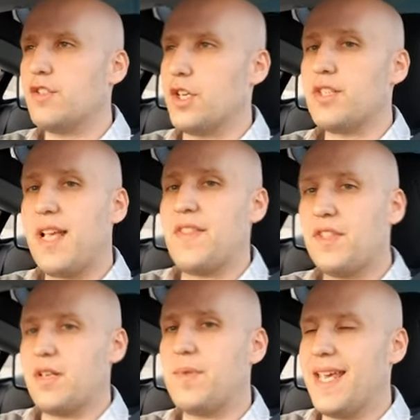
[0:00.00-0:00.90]
So I just got
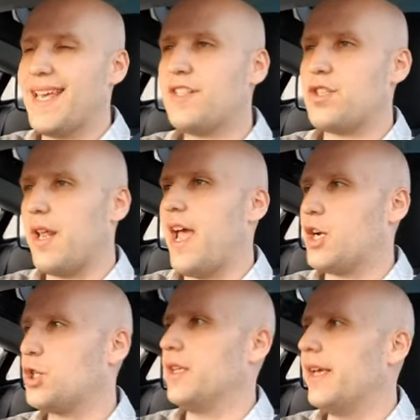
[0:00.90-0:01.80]
this update yesterday,
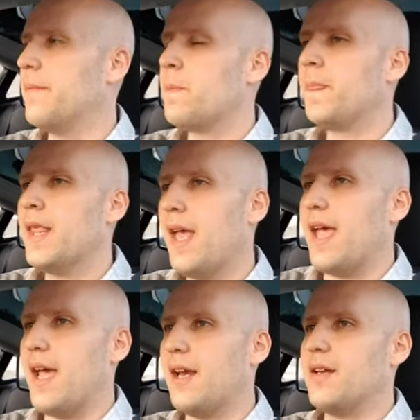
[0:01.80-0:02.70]
actually.
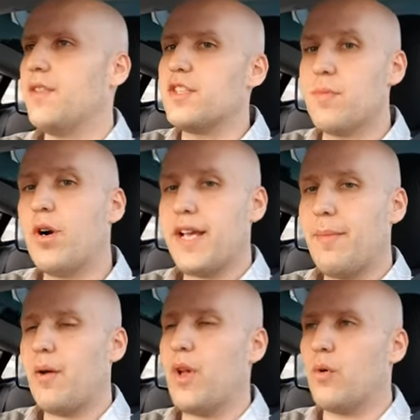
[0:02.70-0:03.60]
And this morning on
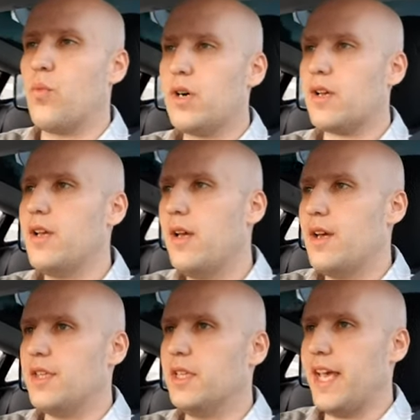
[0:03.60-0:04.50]
my way to work,
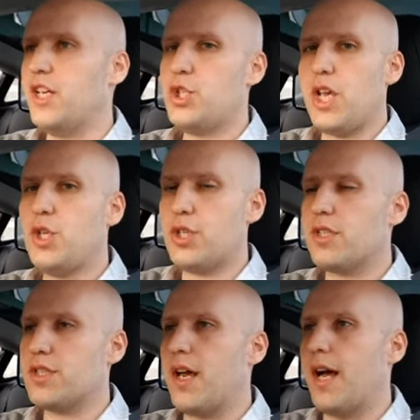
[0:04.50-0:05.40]
the lane
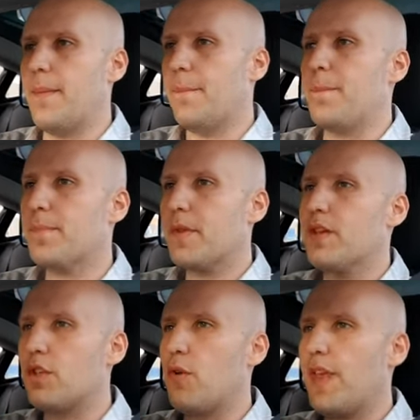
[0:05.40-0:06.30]
changes,
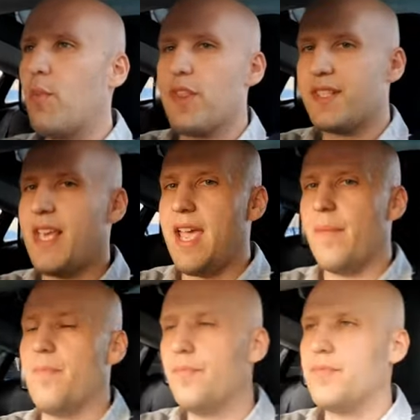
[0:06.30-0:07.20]
so they were the
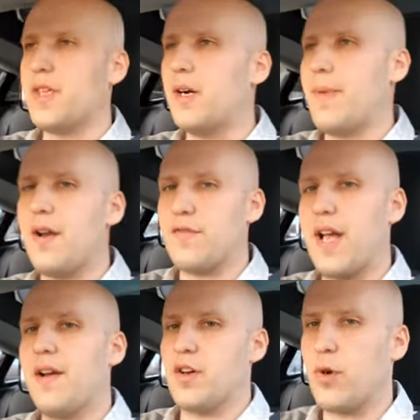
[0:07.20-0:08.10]
same. The amount of
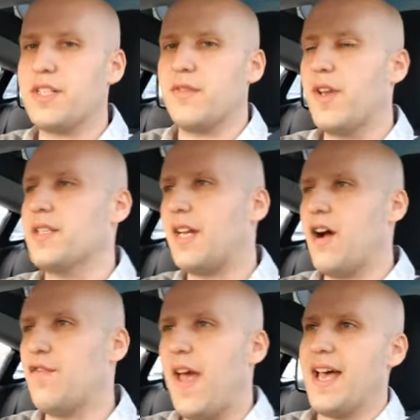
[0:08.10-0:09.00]
kind of aggressiveness and
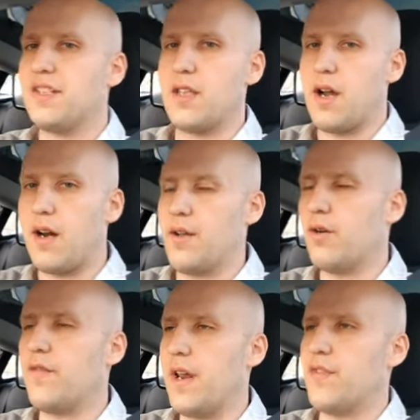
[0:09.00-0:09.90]
how fast the car got
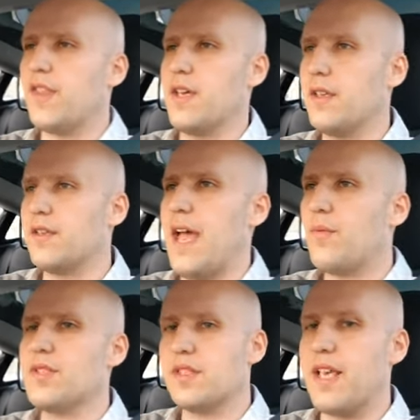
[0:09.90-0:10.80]
over and everything, that
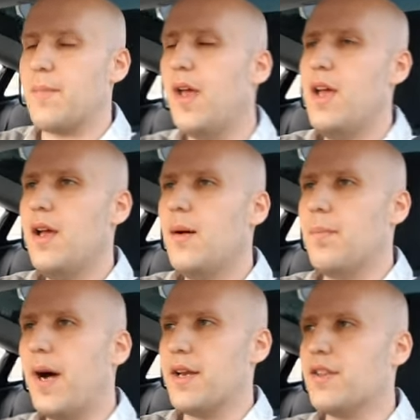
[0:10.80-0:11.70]
was the same.
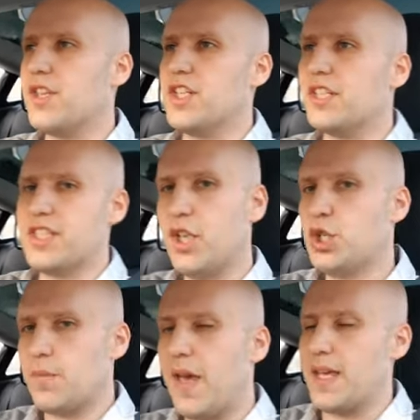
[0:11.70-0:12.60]
But the
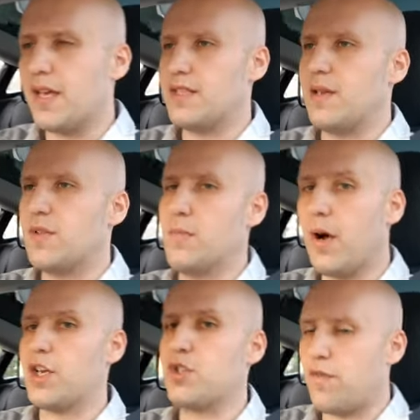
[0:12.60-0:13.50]
decision-making seemed
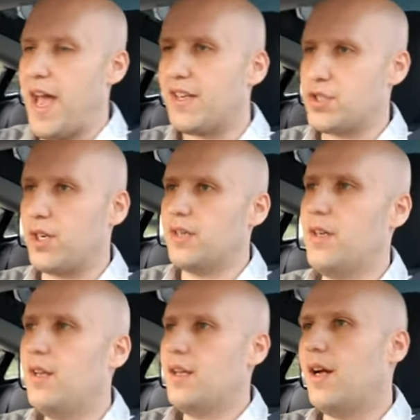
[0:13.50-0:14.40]
much faster.
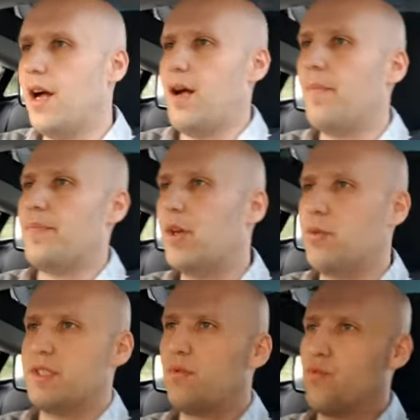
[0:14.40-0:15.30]
It
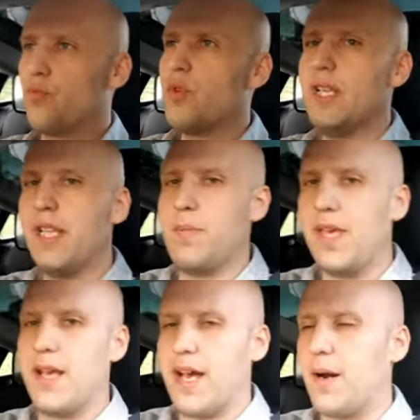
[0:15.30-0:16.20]
was really
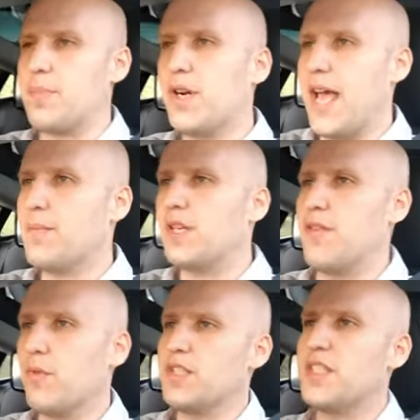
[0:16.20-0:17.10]
being kind of preemptive.
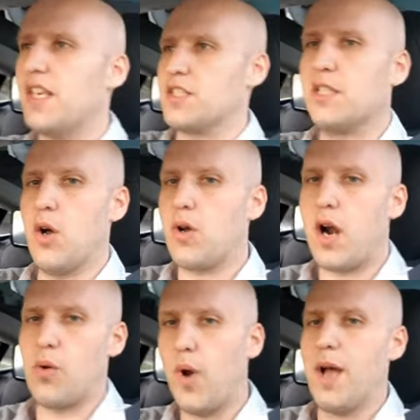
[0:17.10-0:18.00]
It would see a slow
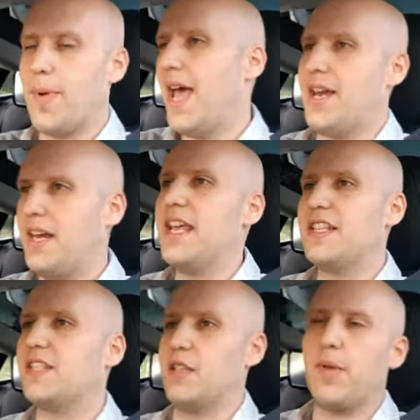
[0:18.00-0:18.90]
car way up ahead and
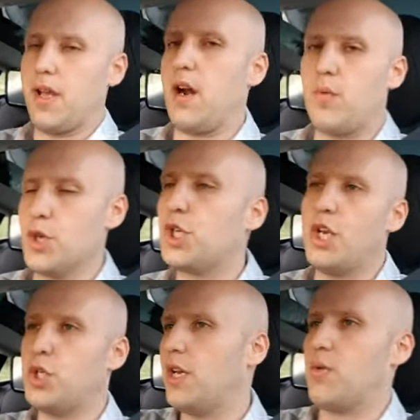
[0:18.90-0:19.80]
instantly be like, all right, we're
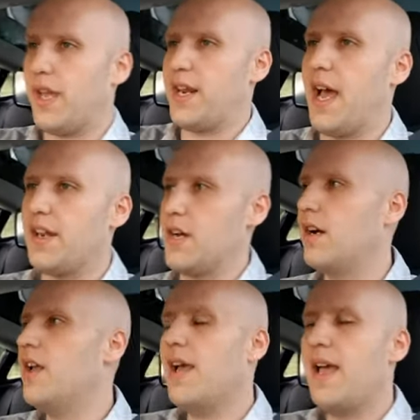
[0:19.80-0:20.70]
changing, we're getting out of here.
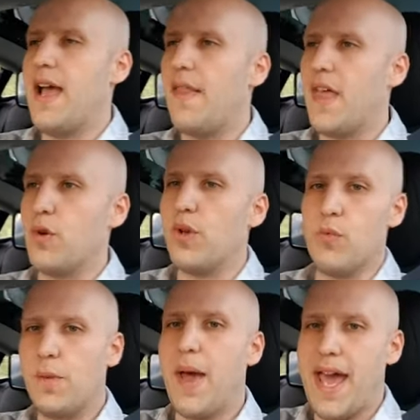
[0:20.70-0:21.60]
And then when
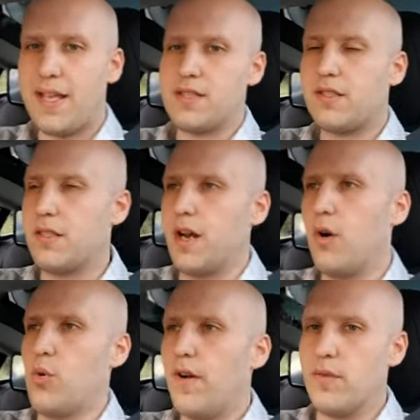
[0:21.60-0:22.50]
we pass, you know,
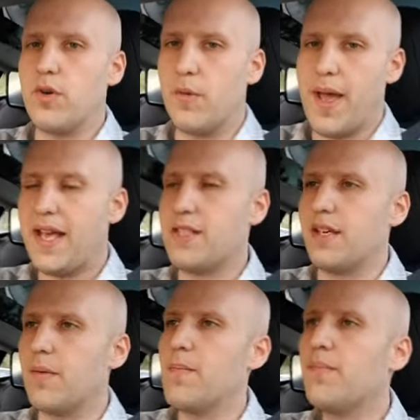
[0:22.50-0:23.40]
whoever we were
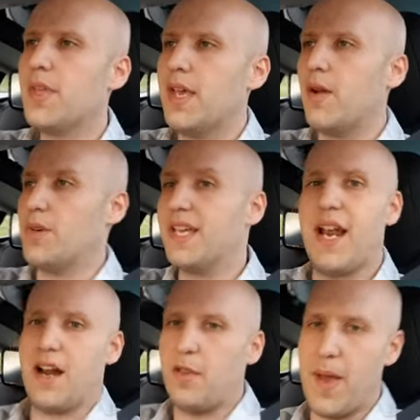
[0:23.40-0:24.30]
passing, it would get
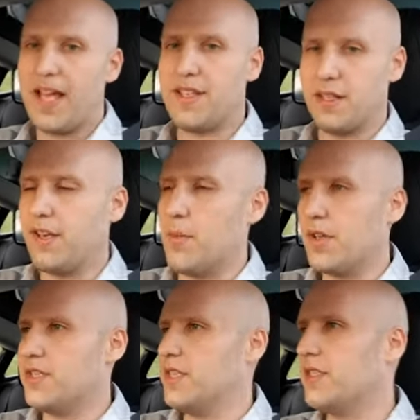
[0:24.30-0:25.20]
out of the passing lane
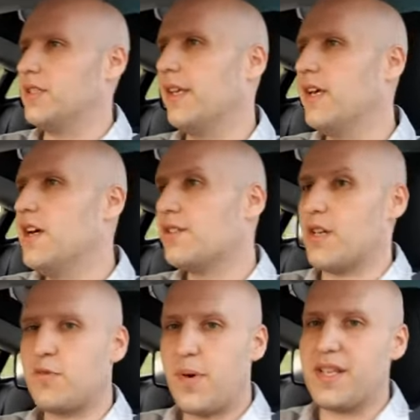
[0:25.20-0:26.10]
almost instantly. So I
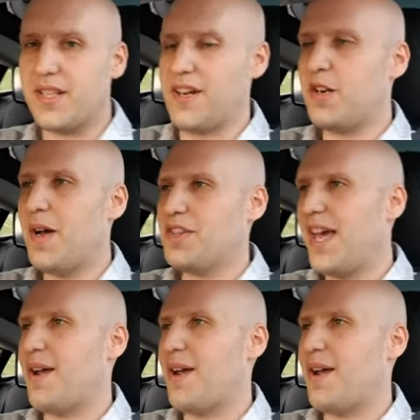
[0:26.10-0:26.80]
was pretty excited about that.